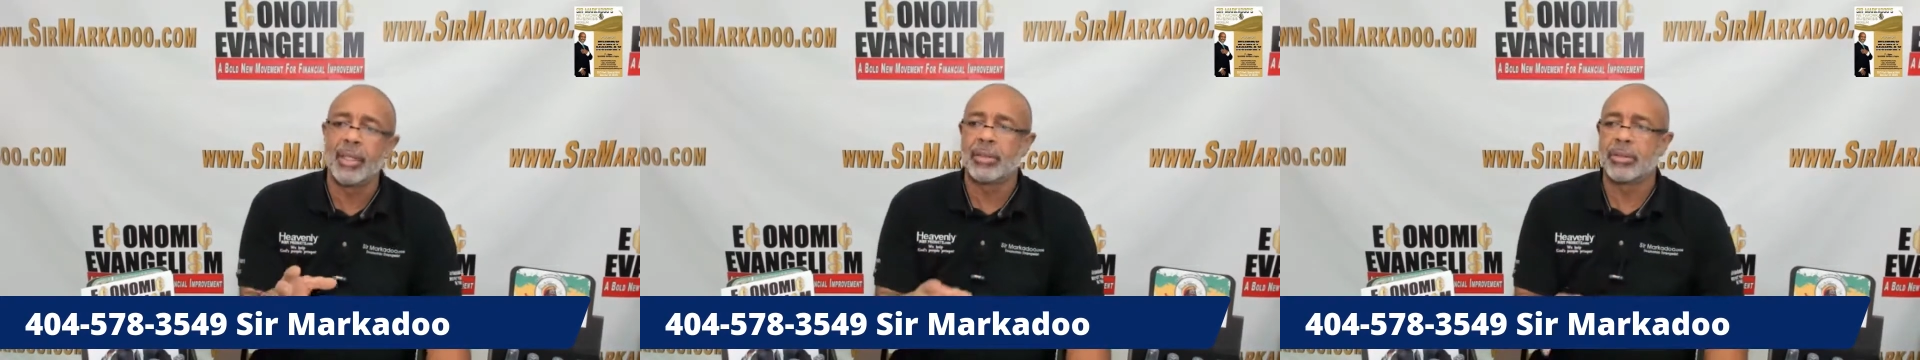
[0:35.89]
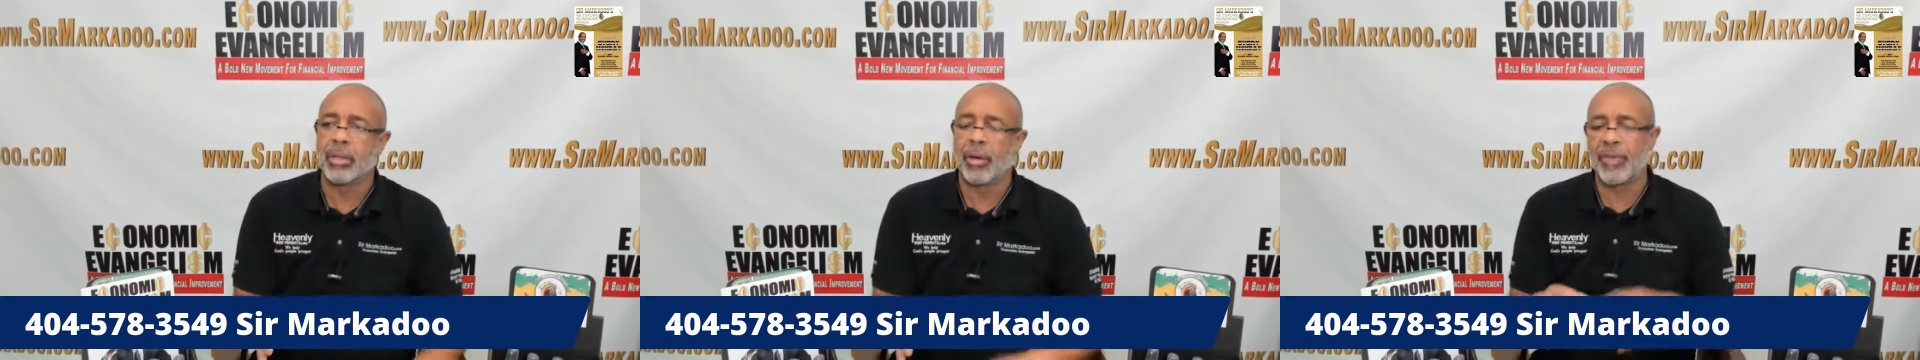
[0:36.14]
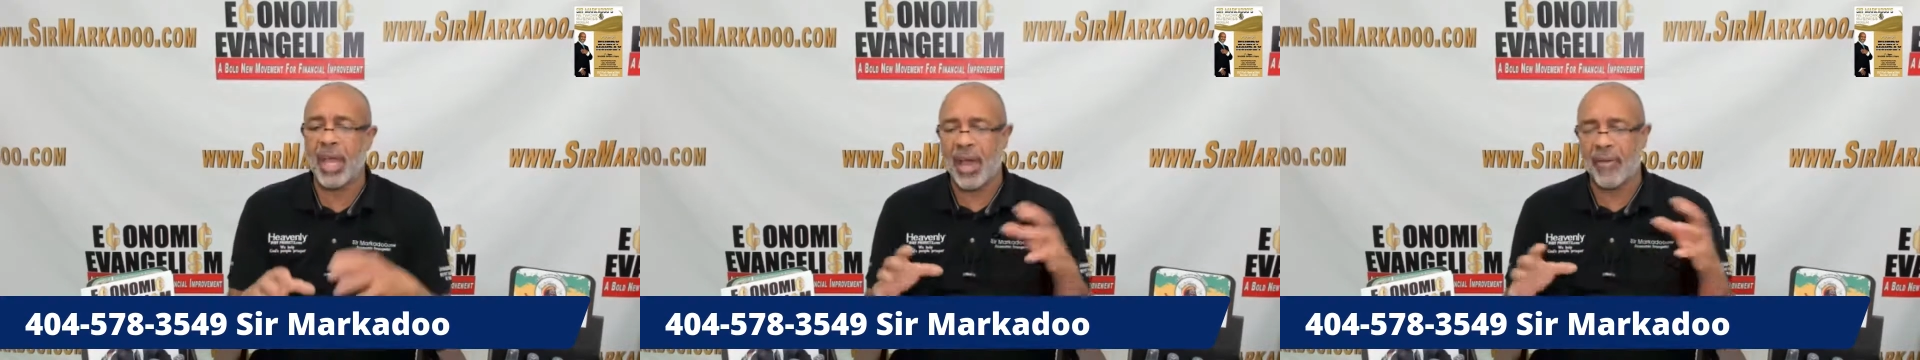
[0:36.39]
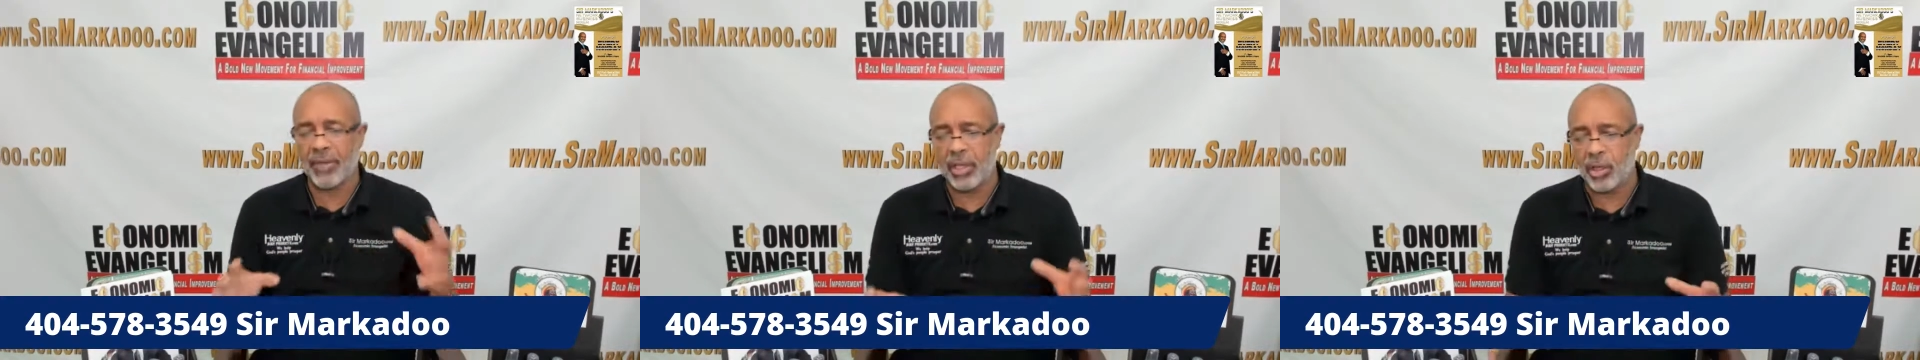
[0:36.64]
So if you
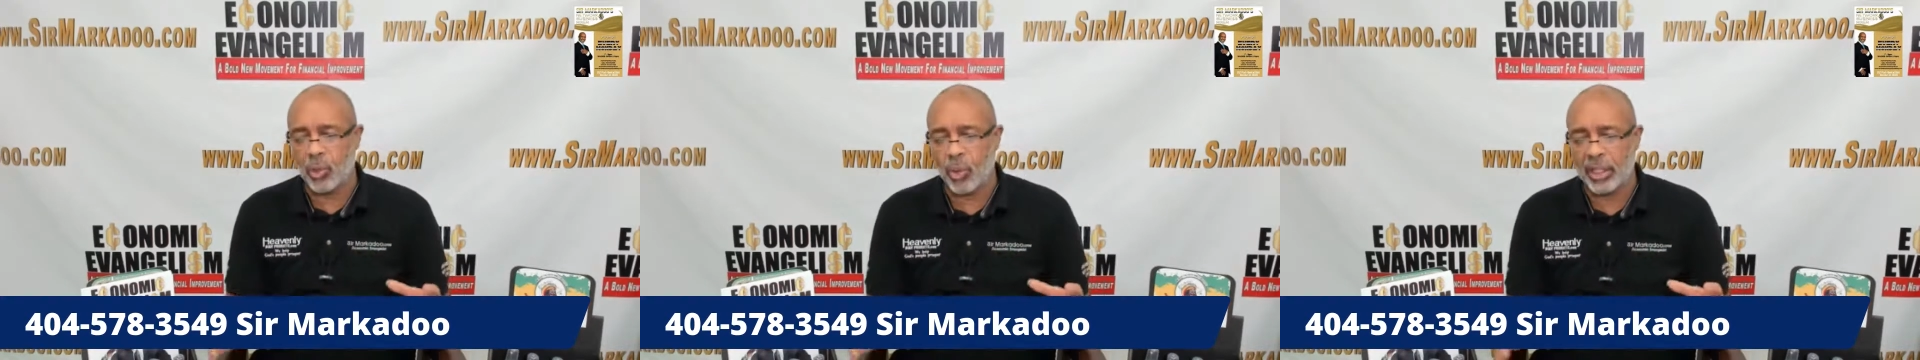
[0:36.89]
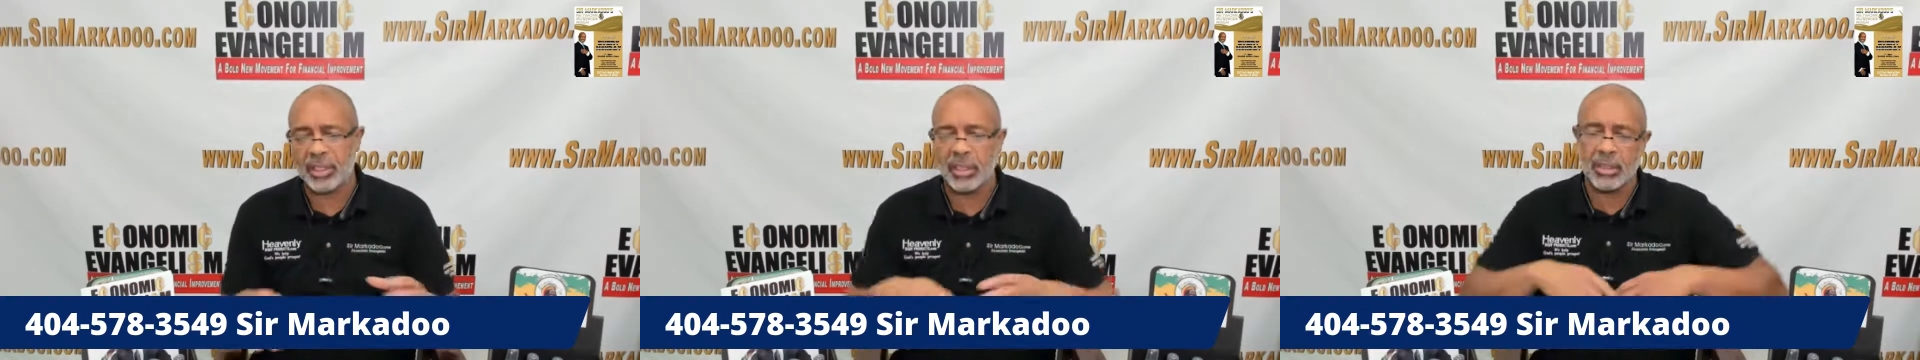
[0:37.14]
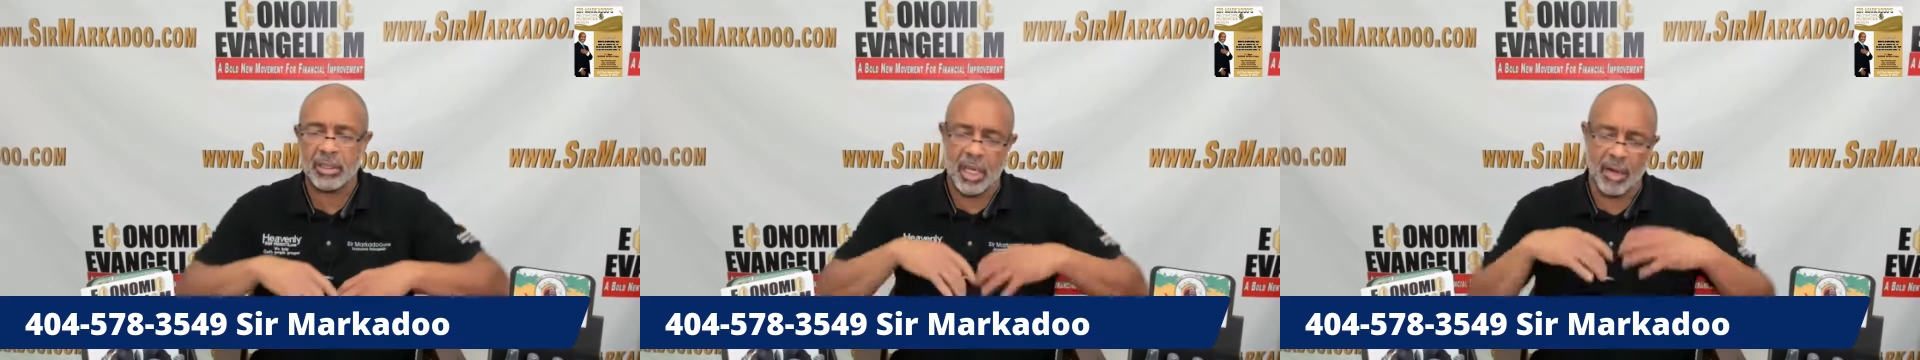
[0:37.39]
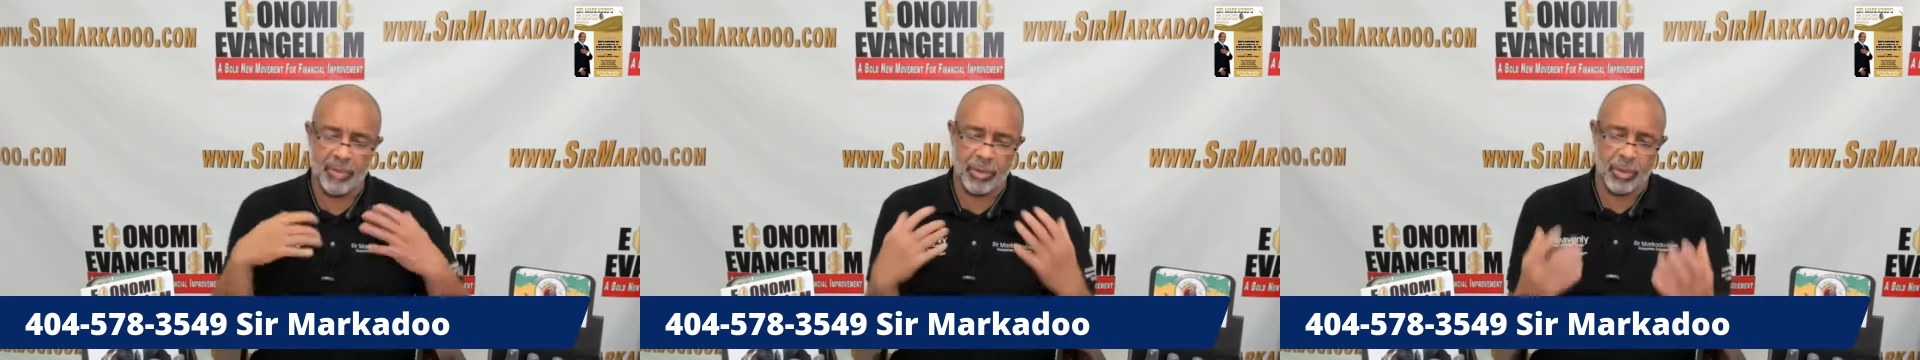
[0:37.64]
have any questions,
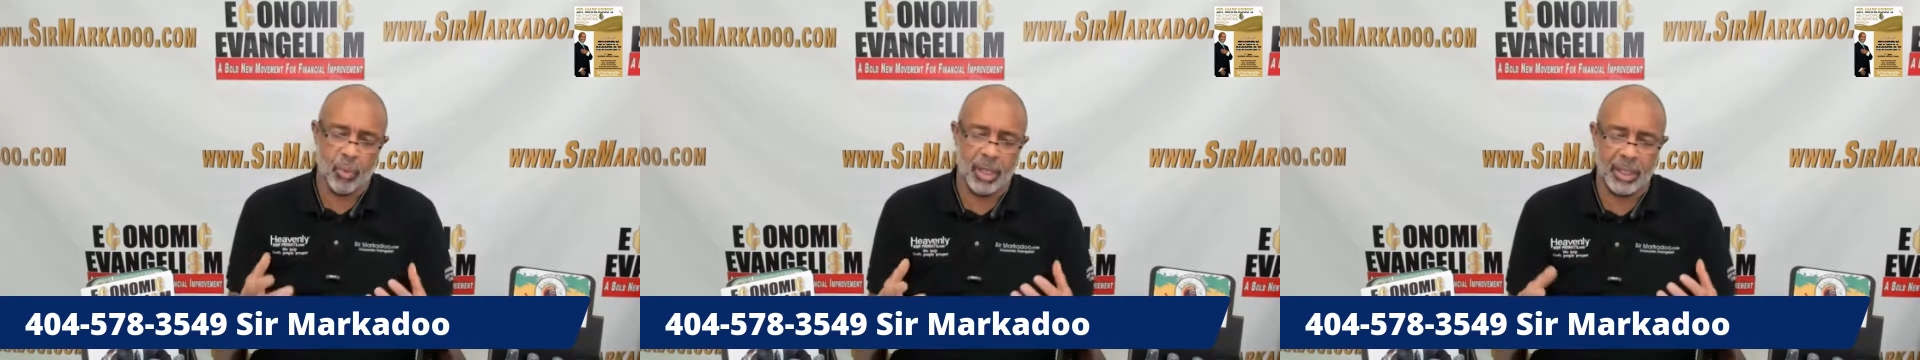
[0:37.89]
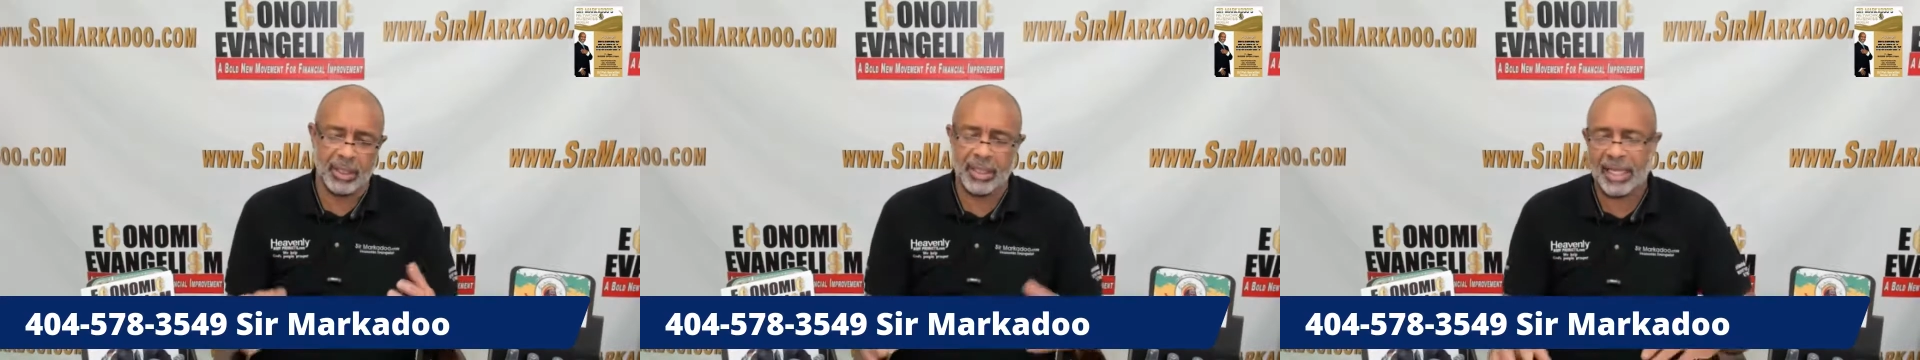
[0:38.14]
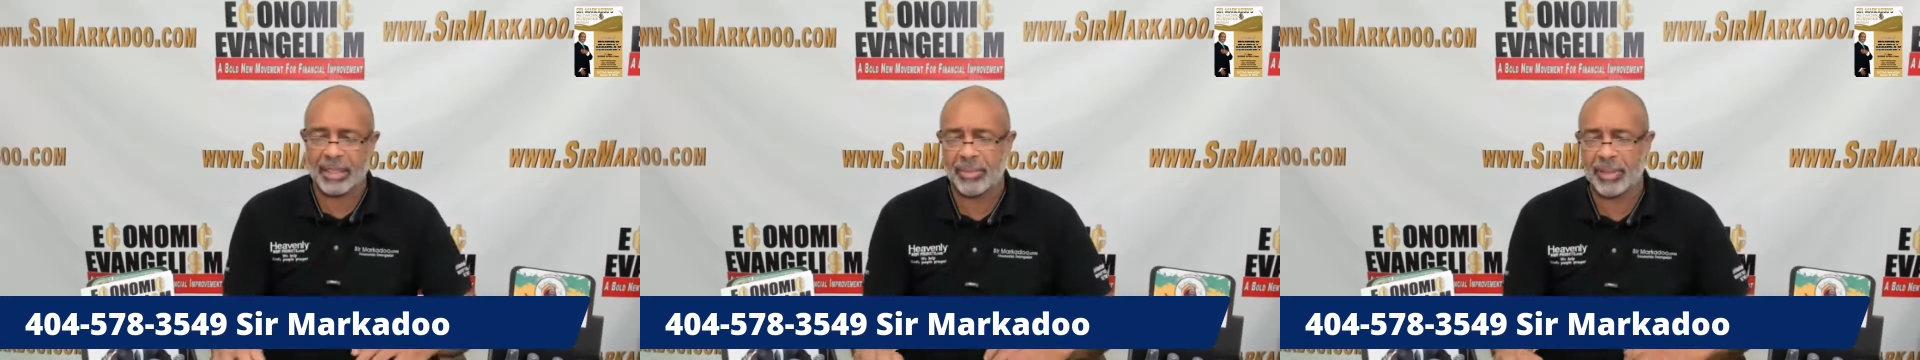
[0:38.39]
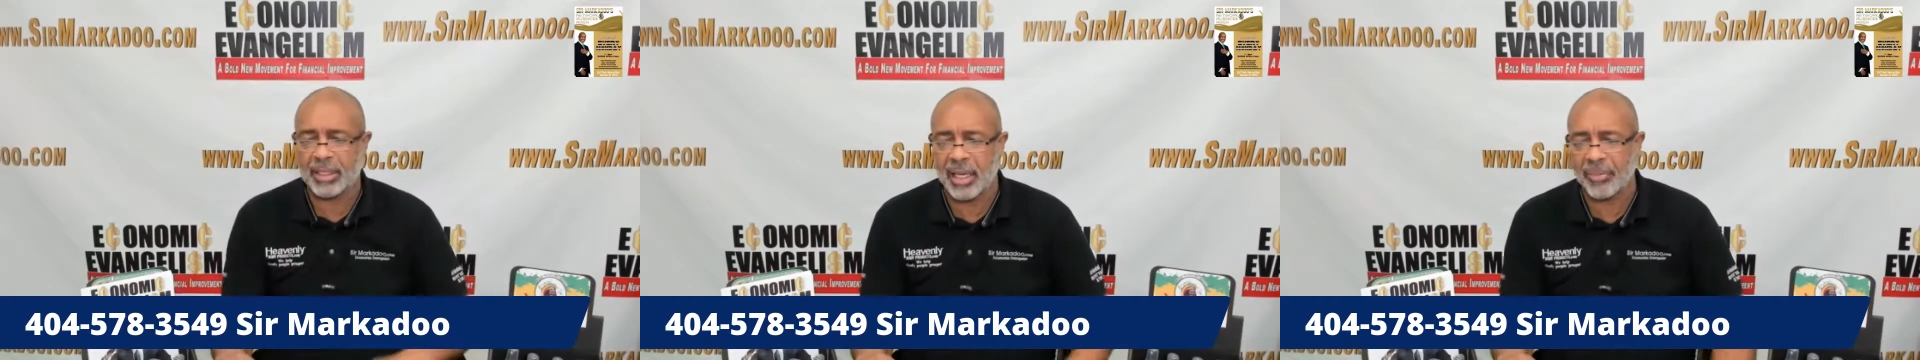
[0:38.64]
you want to text
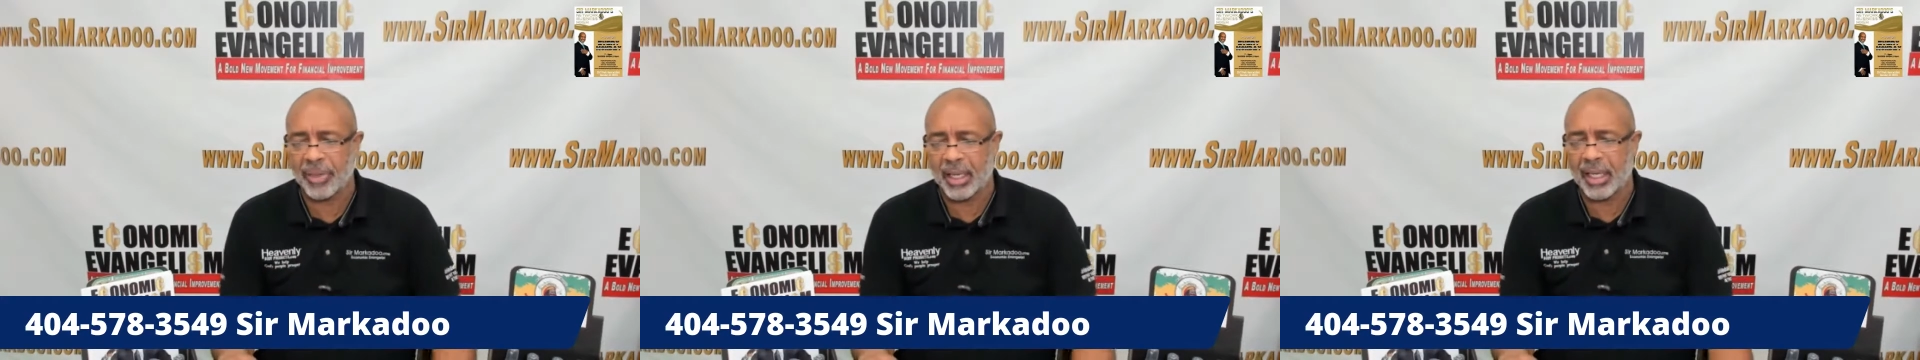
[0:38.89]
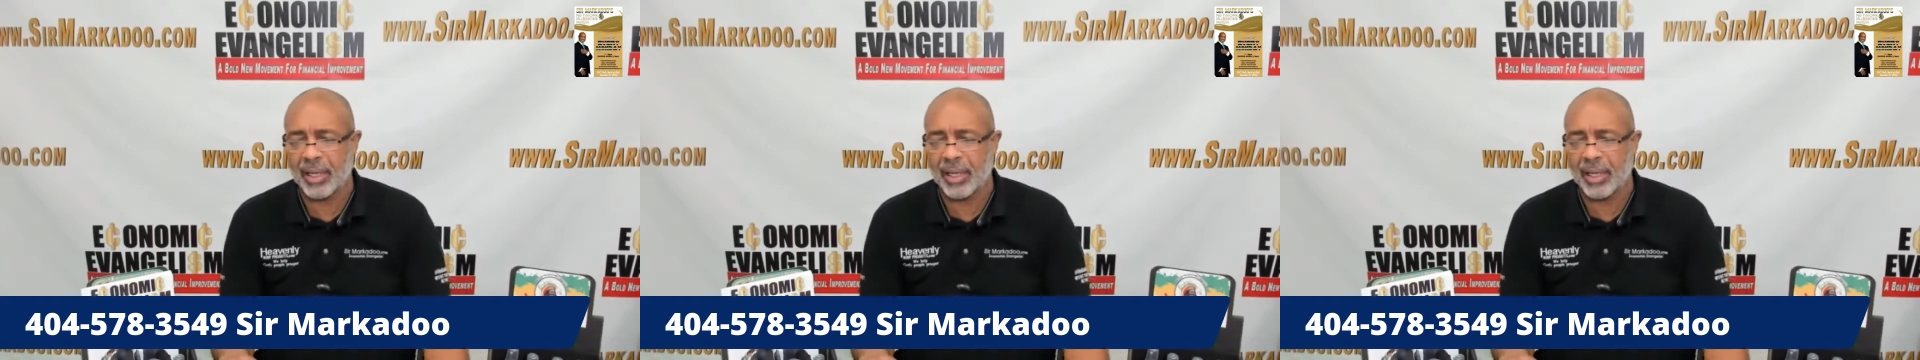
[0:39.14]
me something,